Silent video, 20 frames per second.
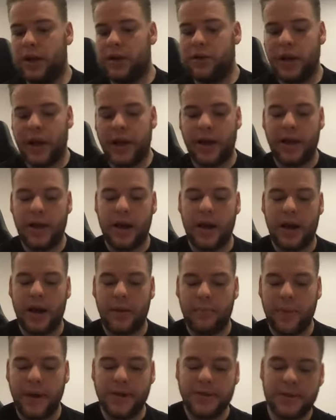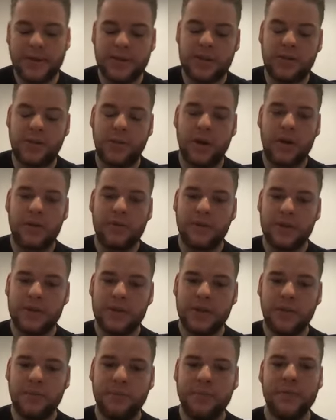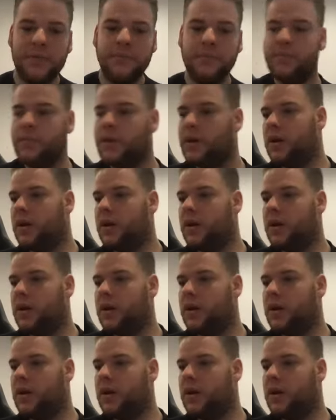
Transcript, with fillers: do like a basic squat, for example.